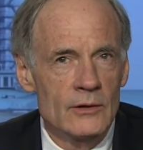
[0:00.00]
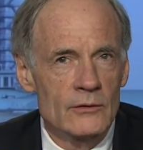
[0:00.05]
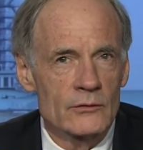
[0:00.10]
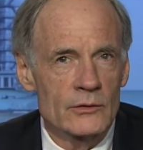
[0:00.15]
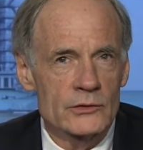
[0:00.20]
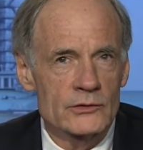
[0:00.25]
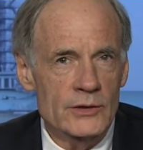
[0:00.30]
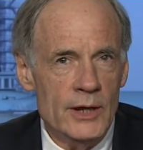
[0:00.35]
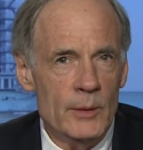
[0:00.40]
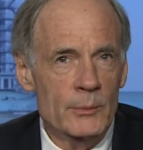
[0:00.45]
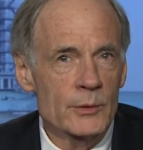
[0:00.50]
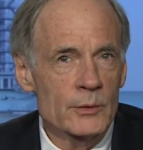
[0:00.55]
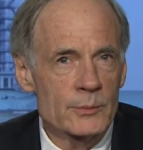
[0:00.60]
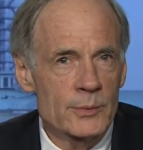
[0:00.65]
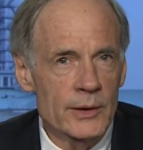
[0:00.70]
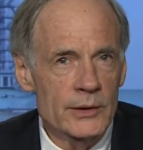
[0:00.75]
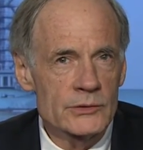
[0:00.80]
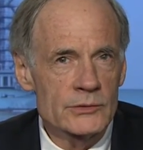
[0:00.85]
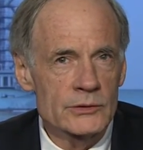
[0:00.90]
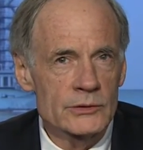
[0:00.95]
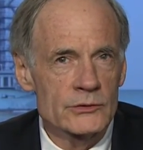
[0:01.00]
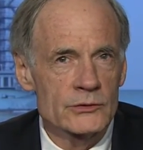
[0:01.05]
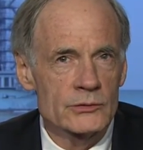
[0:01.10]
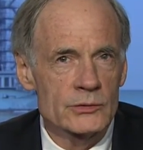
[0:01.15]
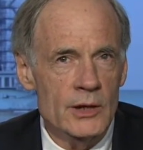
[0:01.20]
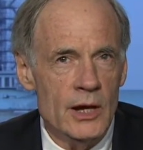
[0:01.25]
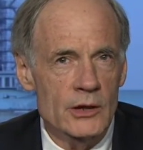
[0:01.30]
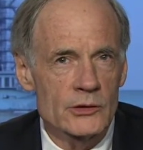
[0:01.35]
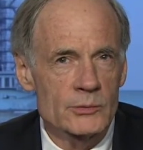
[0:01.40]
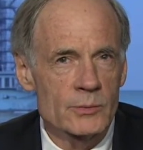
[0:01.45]
For example, the president
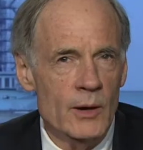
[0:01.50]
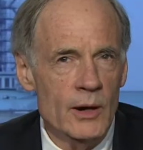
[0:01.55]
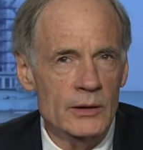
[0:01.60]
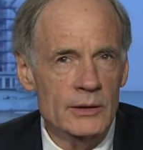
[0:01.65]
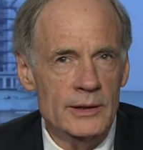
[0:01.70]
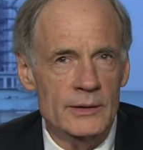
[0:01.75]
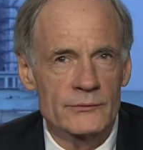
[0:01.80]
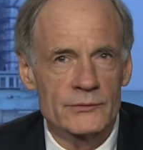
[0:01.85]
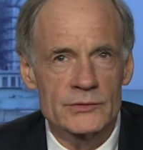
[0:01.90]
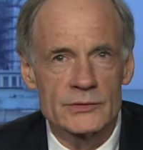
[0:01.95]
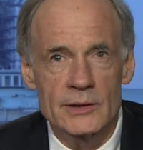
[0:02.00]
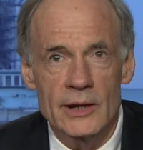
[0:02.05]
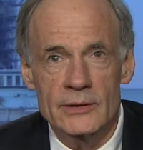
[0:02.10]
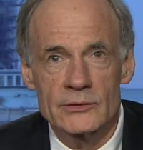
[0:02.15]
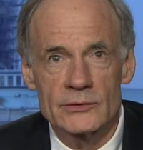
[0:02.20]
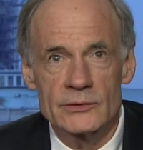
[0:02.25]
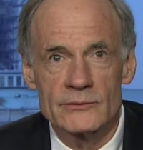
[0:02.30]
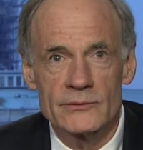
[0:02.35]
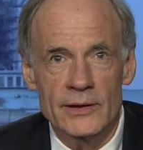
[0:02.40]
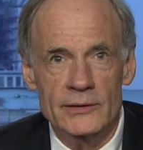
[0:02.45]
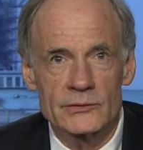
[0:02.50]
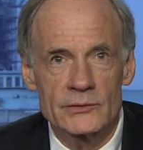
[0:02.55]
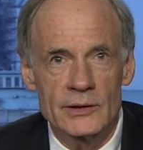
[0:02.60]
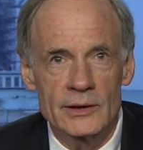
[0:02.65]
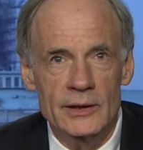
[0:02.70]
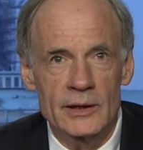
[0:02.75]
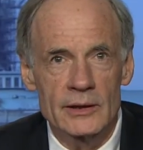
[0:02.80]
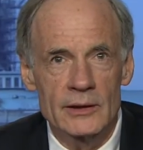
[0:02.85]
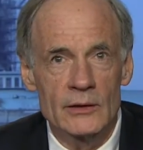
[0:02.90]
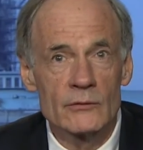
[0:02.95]
smartly emphasized
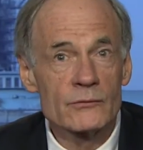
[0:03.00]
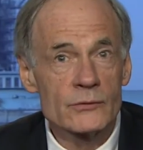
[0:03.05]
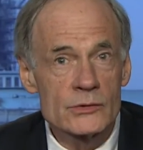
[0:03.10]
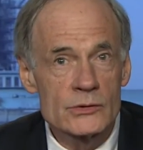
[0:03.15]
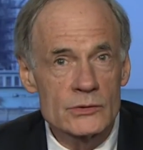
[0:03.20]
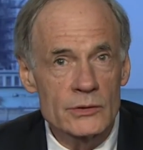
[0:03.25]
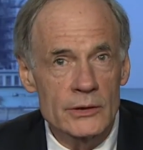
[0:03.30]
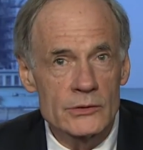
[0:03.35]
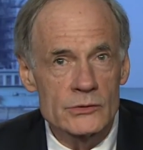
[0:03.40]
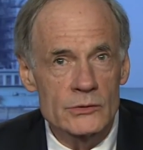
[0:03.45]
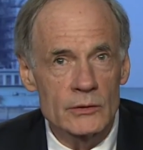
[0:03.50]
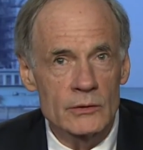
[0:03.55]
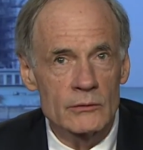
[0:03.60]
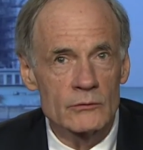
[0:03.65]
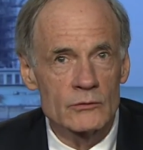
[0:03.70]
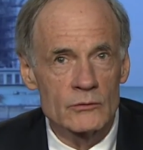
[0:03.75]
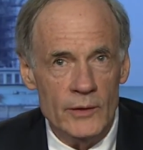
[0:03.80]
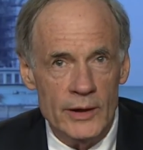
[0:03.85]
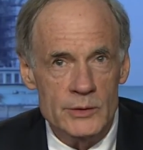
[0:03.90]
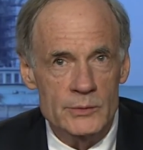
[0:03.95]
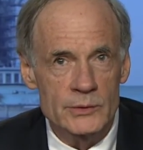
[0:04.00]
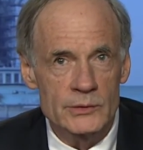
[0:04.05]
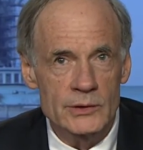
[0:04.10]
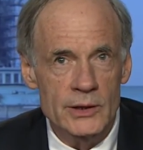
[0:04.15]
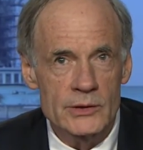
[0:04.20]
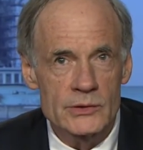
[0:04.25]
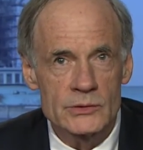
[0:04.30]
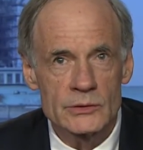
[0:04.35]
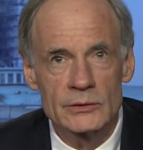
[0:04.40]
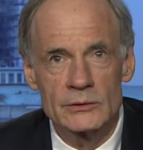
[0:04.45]
investing in infrastructure,
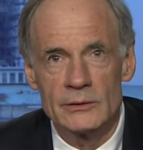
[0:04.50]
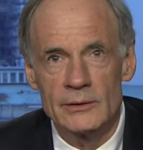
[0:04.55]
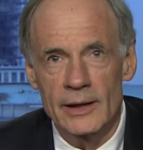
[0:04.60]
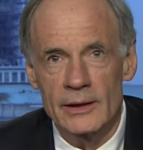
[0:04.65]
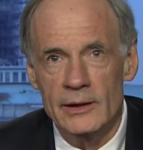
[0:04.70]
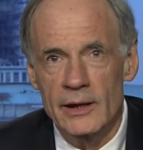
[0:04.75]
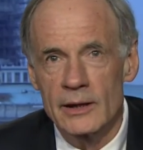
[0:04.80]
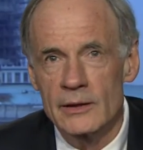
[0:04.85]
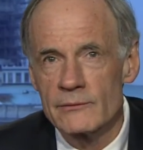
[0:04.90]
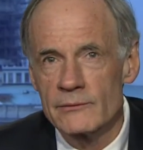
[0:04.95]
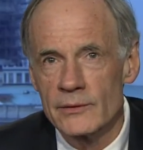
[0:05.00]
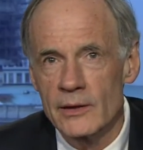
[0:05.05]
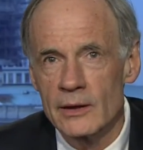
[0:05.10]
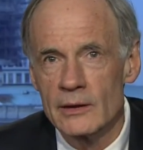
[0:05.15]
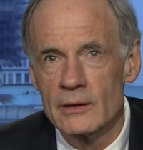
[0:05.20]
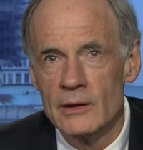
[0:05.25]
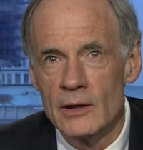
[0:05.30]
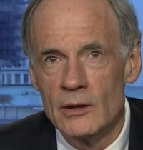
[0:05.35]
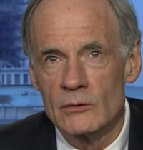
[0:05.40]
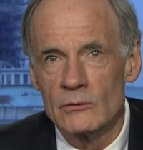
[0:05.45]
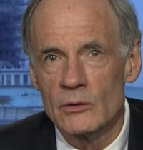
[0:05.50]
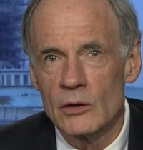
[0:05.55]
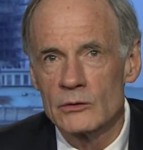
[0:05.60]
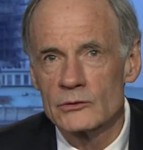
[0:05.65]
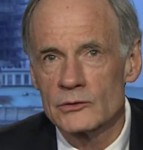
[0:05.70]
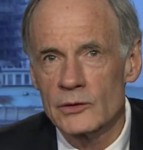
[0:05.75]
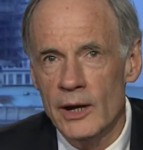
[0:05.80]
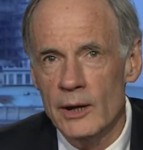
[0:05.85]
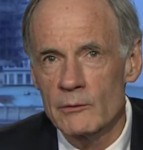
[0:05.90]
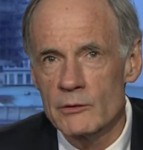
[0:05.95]
transportation, that kind of thing,
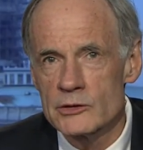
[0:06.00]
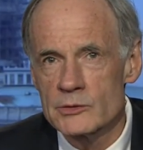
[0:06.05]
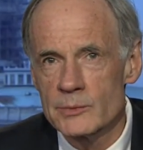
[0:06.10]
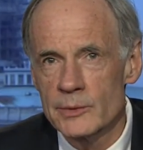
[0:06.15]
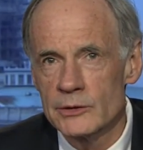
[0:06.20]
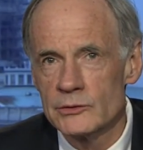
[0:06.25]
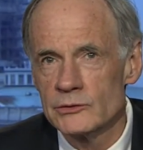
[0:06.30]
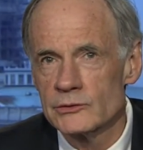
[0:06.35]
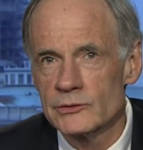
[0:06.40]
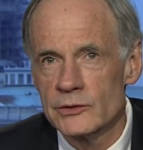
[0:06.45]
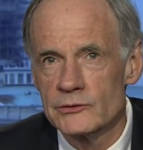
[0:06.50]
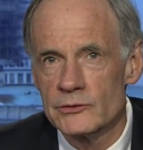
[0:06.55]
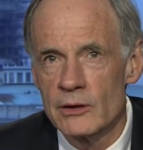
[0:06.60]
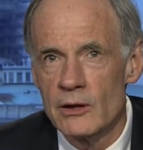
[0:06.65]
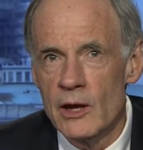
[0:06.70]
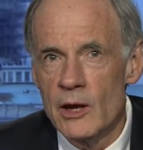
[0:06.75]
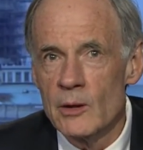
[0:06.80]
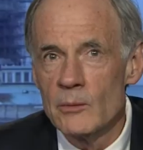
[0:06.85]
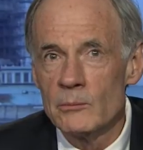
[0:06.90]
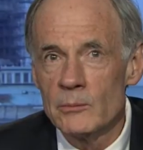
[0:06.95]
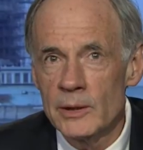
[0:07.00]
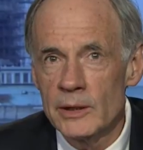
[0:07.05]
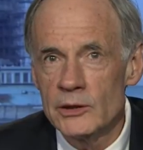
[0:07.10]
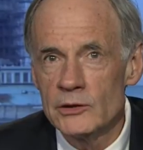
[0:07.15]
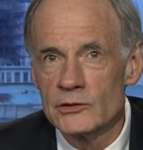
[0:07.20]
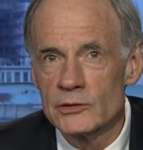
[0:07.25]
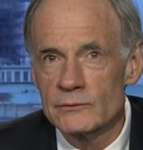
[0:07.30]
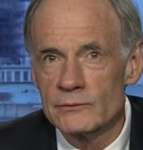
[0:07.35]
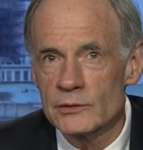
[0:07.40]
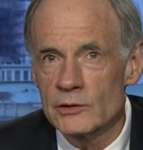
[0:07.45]
roads, highways, bridges, as a
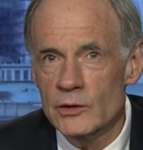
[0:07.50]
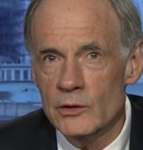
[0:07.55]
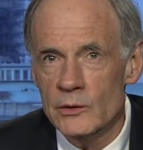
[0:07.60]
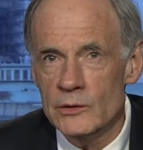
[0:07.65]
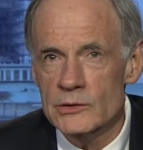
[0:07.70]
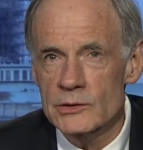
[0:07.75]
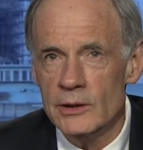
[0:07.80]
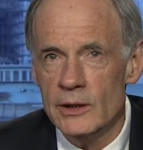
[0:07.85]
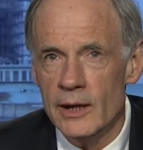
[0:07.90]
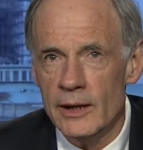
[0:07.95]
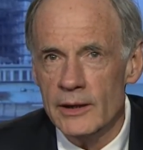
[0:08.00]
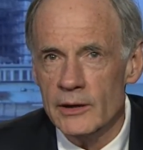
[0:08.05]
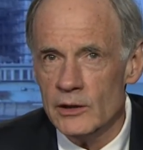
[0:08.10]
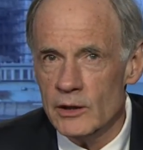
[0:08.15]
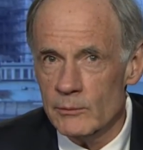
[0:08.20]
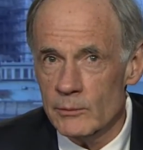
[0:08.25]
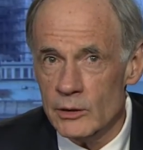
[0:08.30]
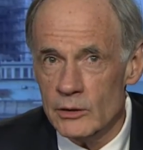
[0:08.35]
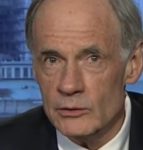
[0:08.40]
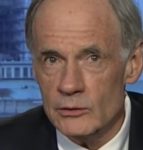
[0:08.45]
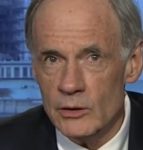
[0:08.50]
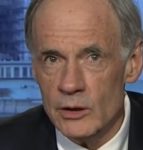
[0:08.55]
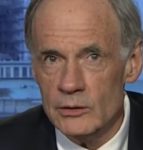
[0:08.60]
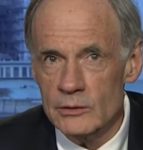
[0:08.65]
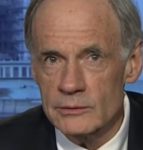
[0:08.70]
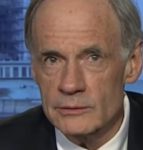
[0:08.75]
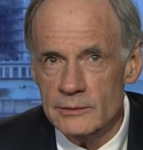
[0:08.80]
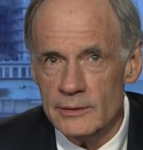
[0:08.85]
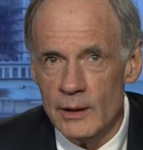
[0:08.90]
means of encouraging economic growth.